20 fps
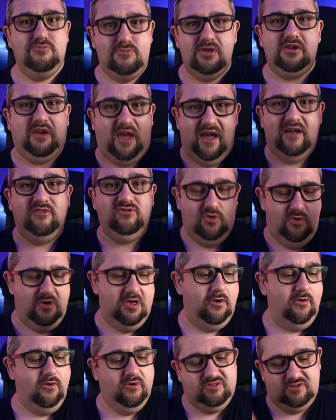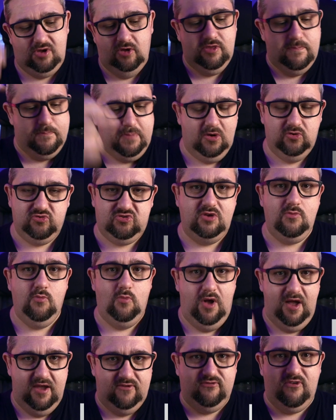can do it all. It's got the built-in
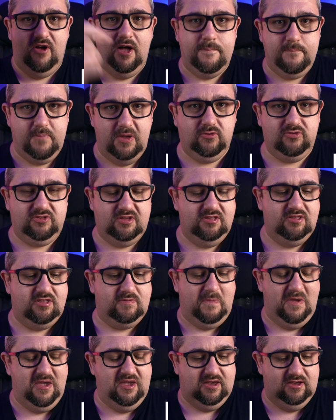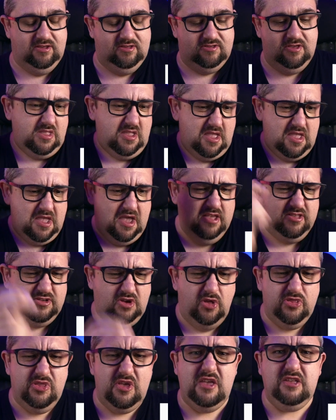Wi-Fi, built-in speakers, it's
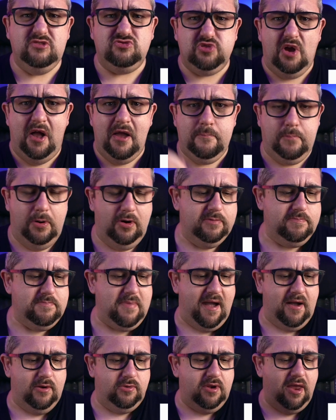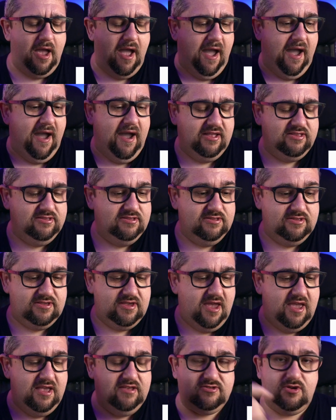got the tripod mount, and
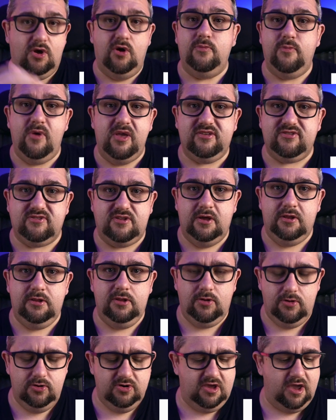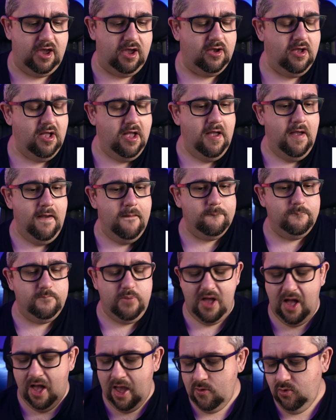it's got external audio.
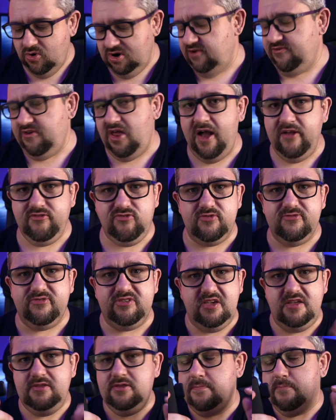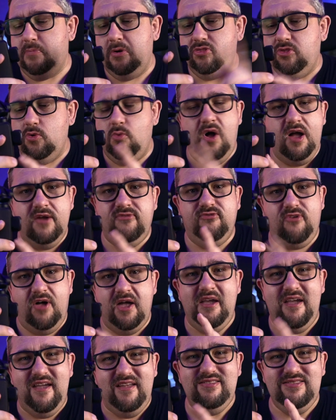But I would have liked to have seen them put the Wi-Fi
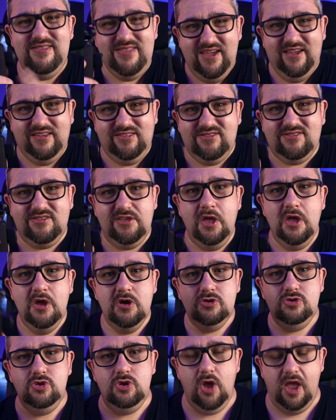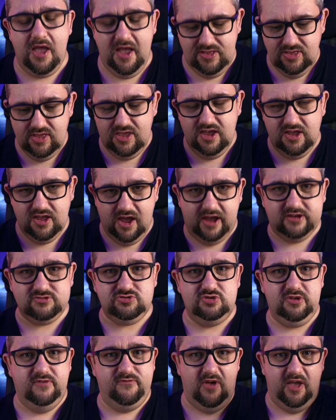in this, in the
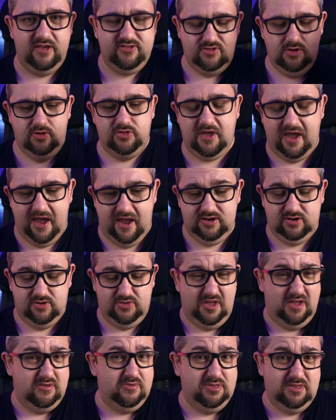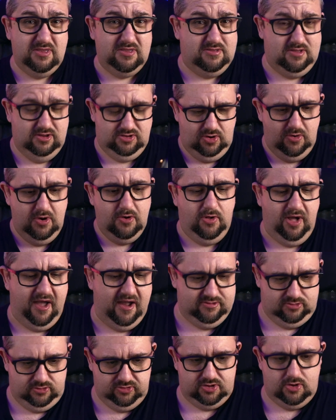actual device, not the handle. Now, the do-it-all
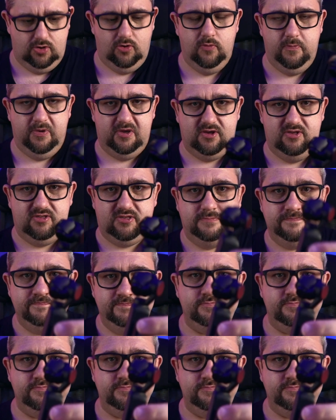handle is cool because